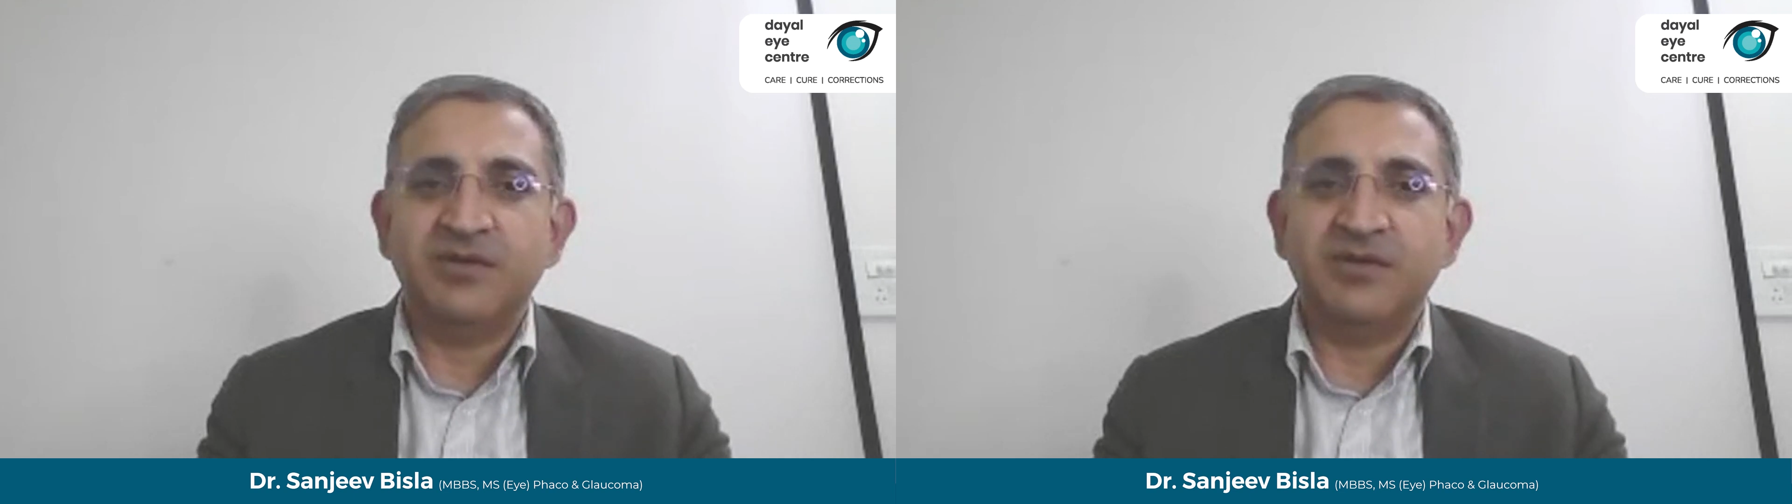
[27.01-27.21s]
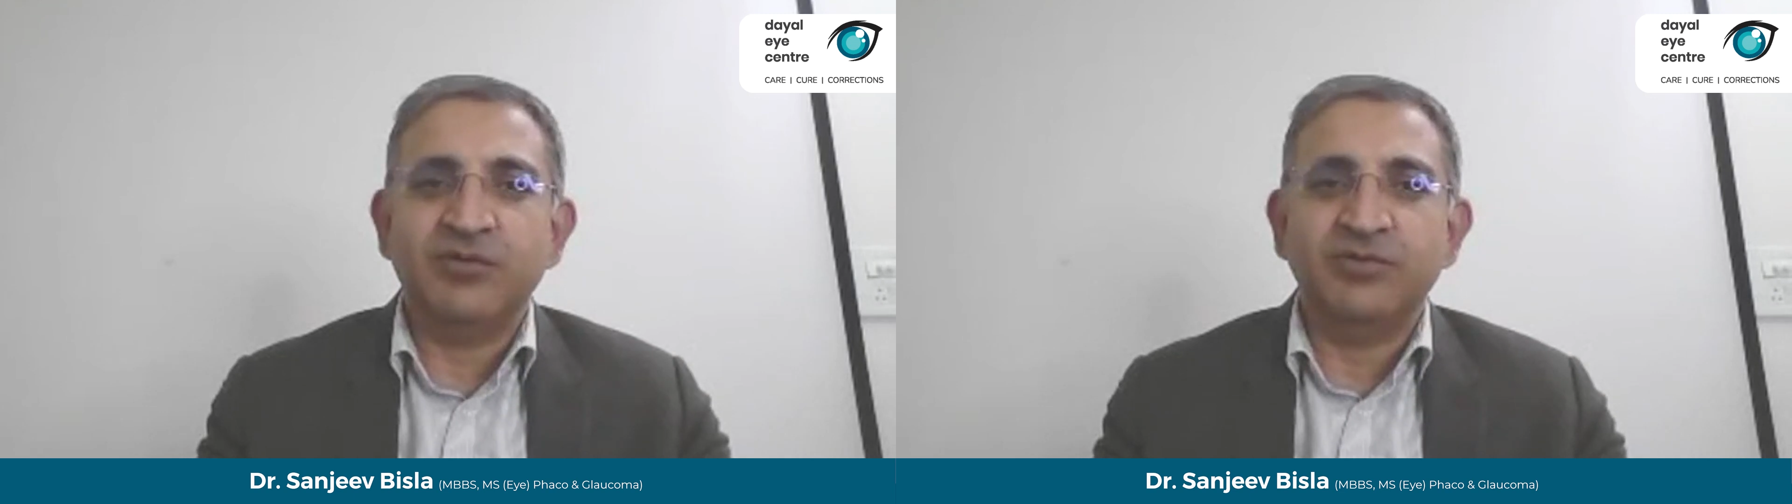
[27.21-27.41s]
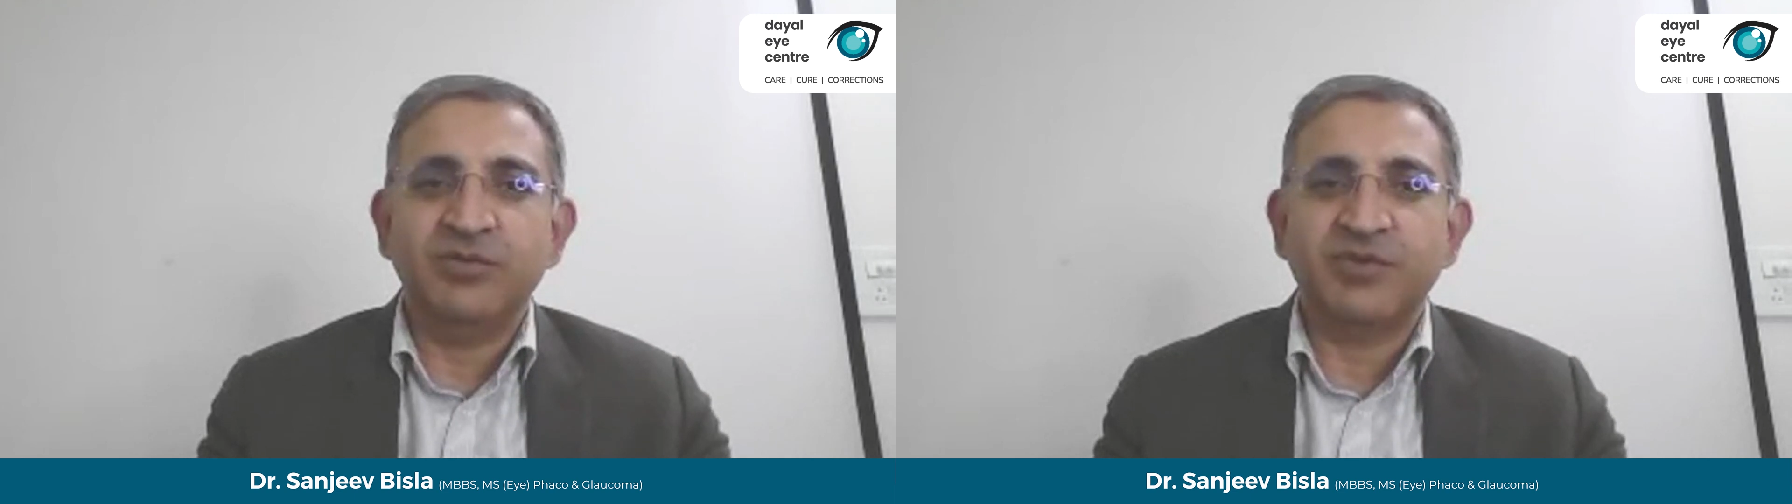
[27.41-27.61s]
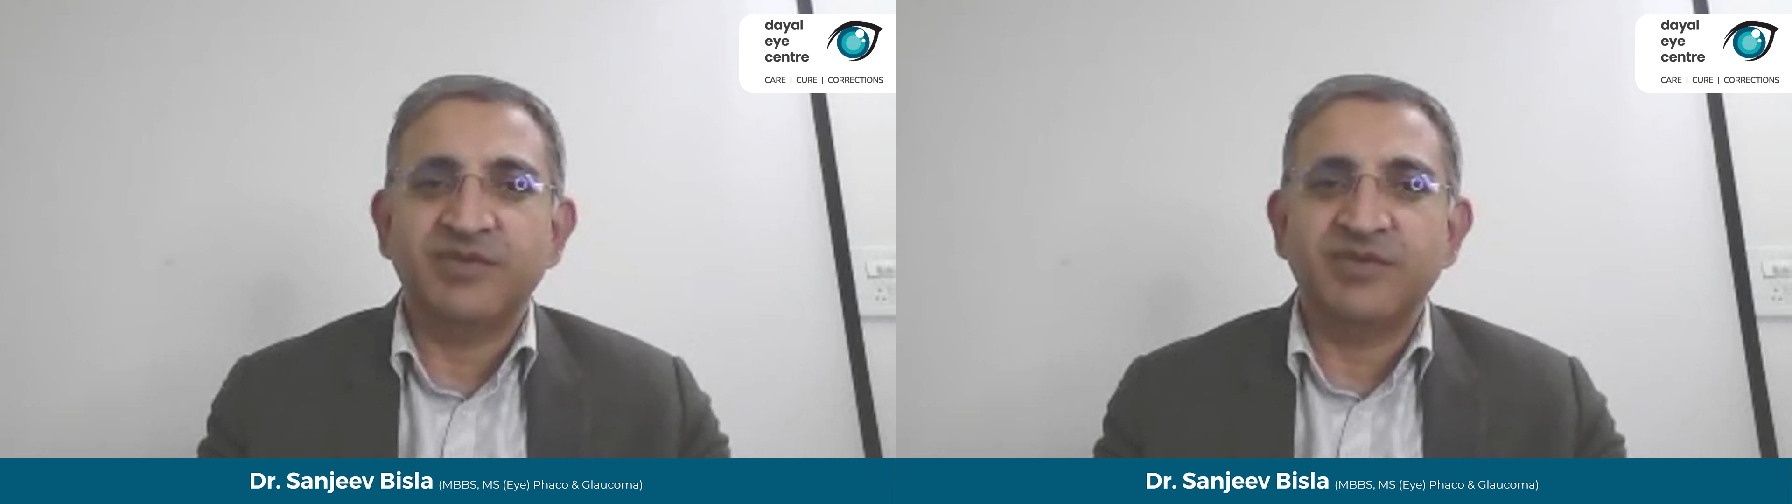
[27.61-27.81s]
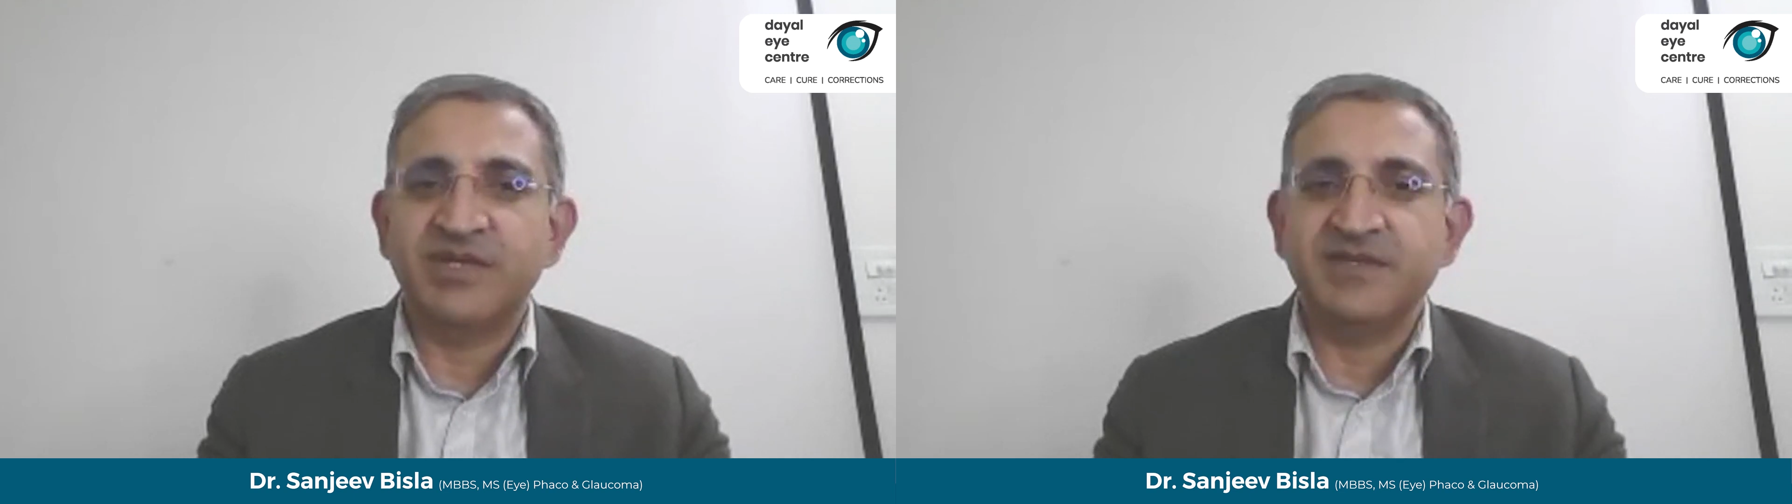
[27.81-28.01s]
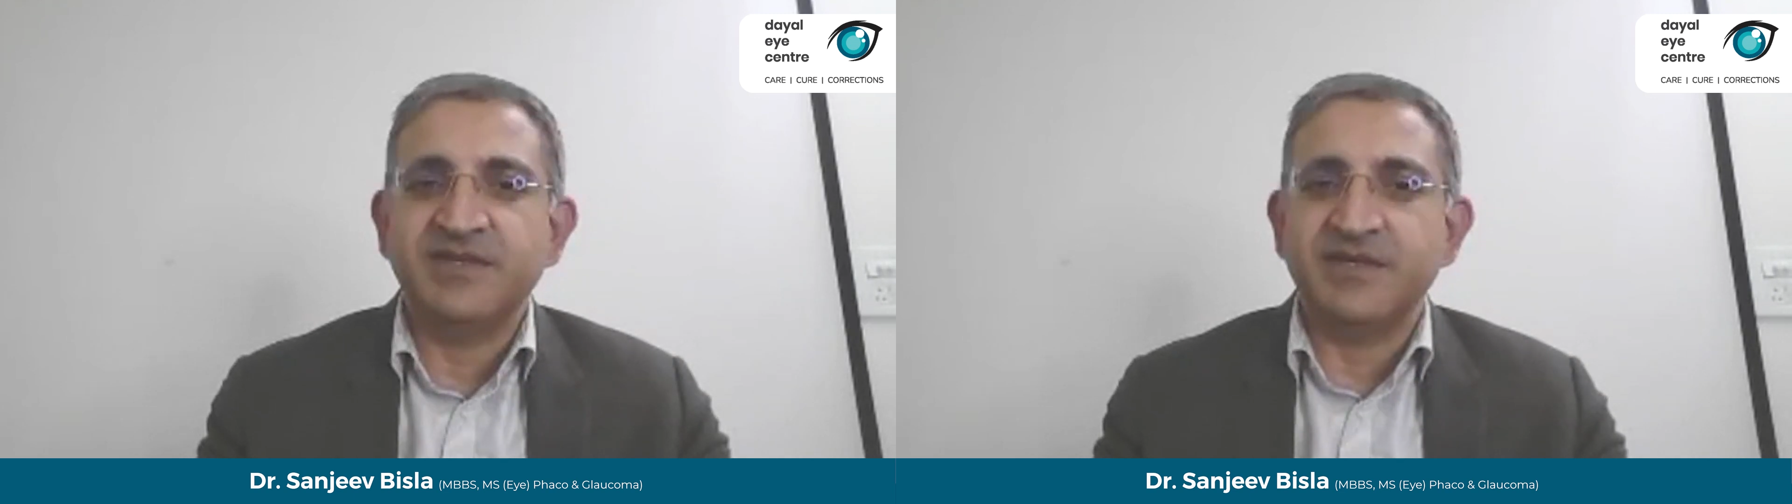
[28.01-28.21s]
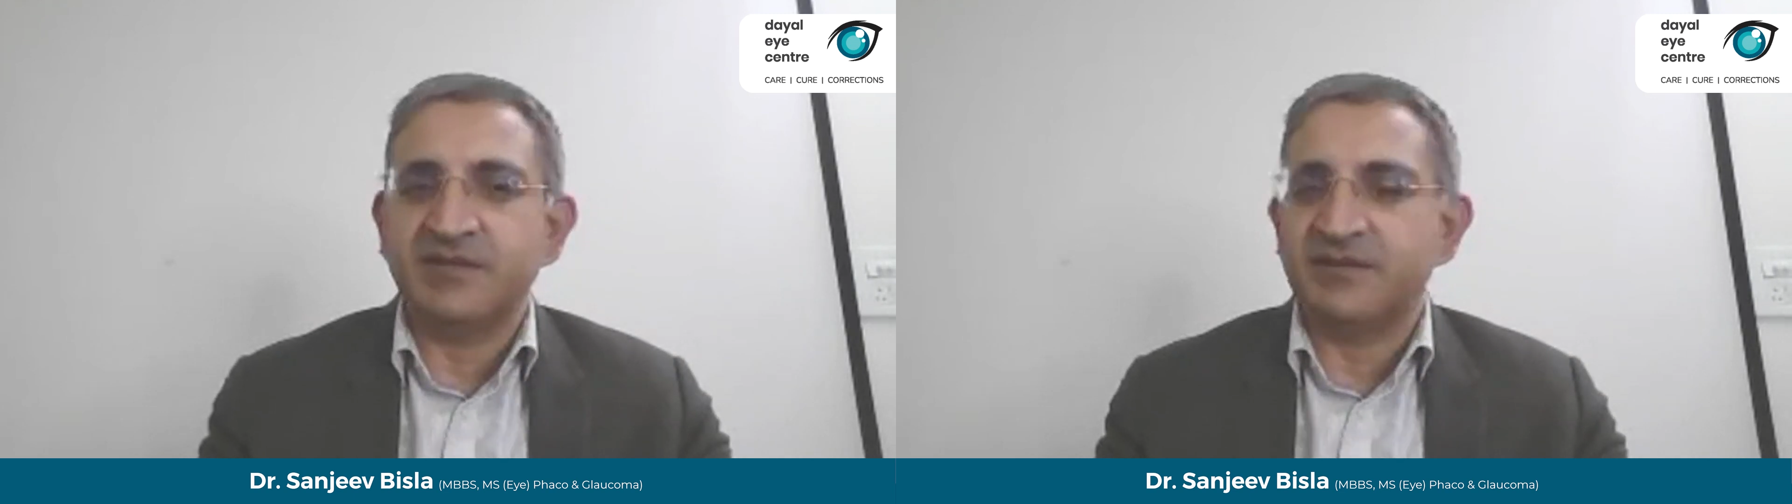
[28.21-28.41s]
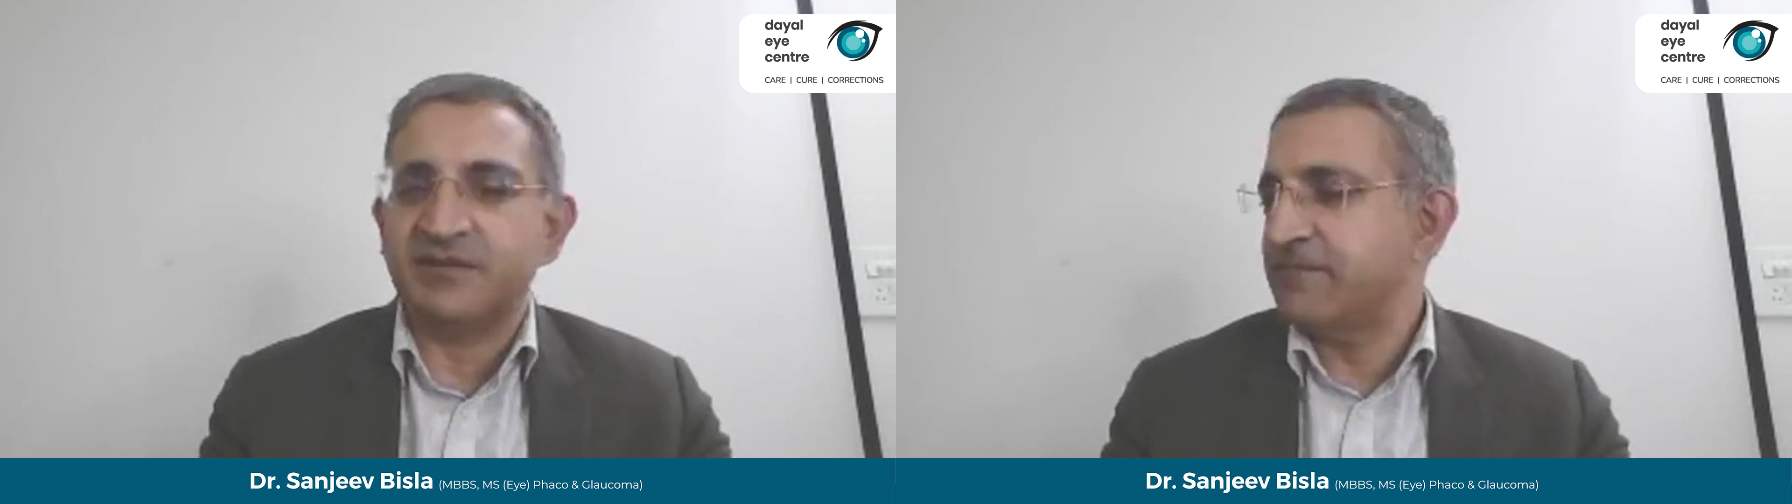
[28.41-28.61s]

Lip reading: how the procedure is done.